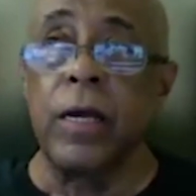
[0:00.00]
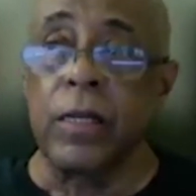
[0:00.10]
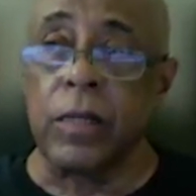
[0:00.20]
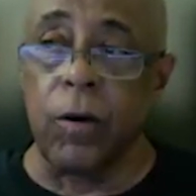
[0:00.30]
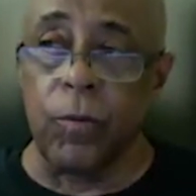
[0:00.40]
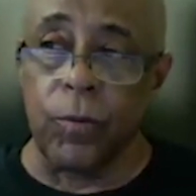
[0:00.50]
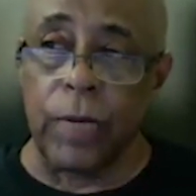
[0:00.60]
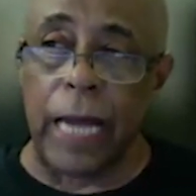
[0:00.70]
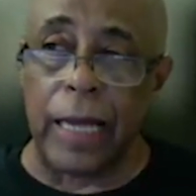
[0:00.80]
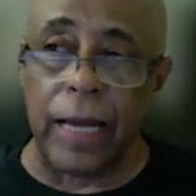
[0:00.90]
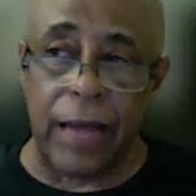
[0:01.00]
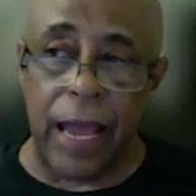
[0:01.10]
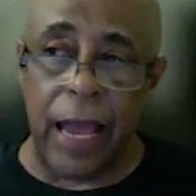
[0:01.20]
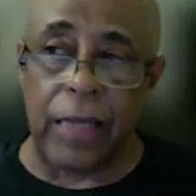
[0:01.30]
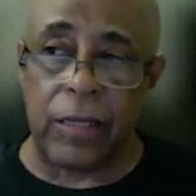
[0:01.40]
So what I'd like to
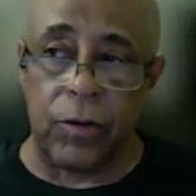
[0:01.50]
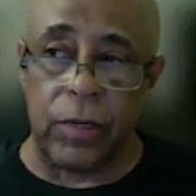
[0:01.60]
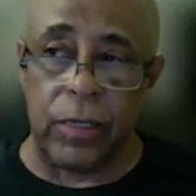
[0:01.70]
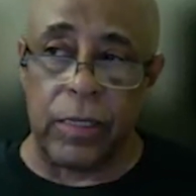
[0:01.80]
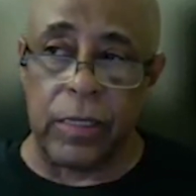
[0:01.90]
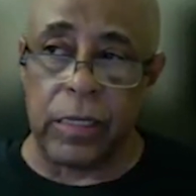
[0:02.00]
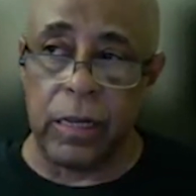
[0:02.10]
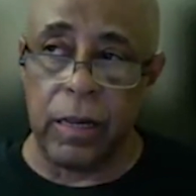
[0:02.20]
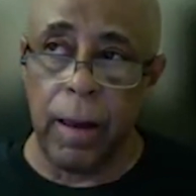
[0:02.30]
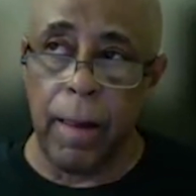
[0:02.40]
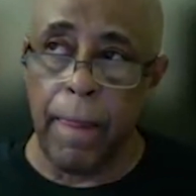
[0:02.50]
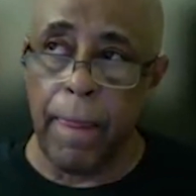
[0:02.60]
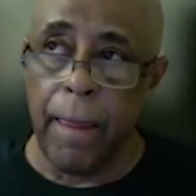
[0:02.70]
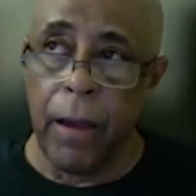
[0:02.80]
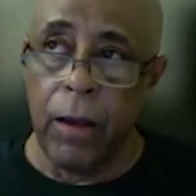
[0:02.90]
ask you is,
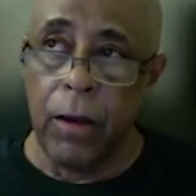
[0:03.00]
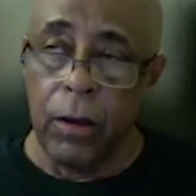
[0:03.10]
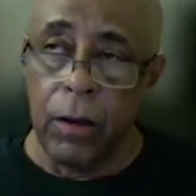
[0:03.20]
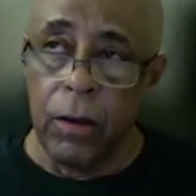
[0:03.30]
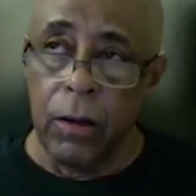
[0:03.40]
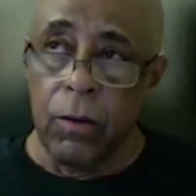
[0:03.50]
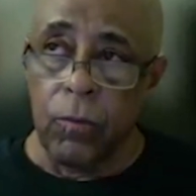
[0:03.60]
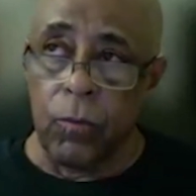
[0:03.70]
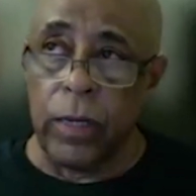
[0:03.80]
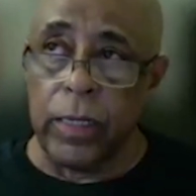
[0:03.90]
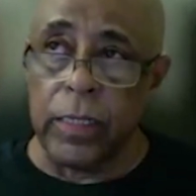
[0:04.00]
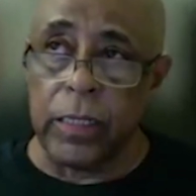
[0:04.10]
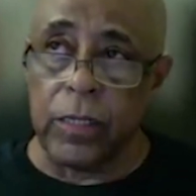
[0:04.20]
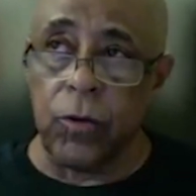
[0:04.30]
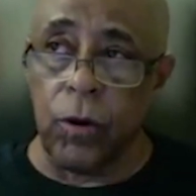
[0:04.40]
what
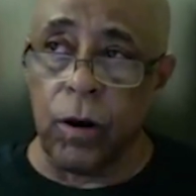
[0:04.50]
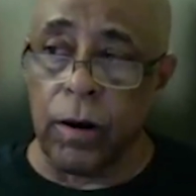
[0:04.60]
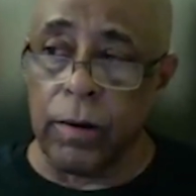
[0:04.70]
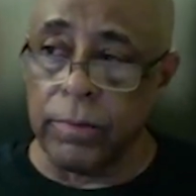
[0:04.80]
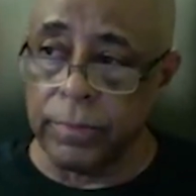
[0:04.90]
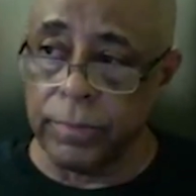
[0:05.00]
is your,